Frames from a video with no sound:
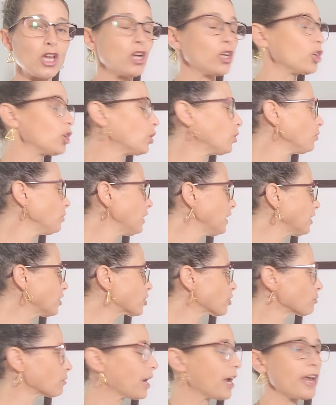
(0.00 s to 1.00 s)
You need
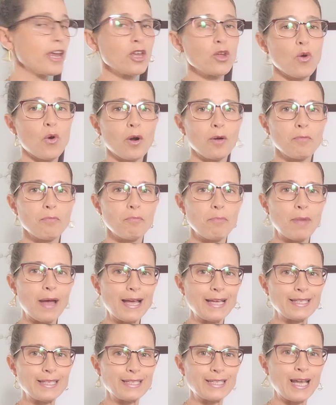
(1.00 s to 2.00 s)
to write your
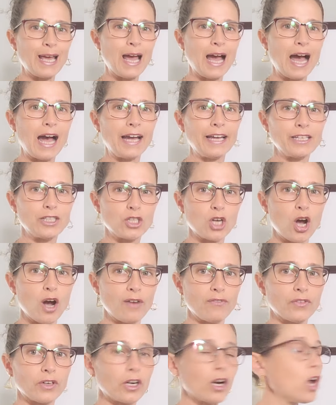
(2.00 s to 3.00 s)
best, highest
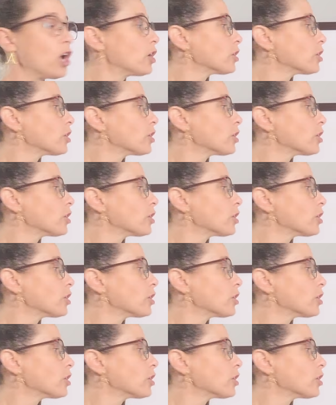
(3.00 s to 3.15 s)
offer.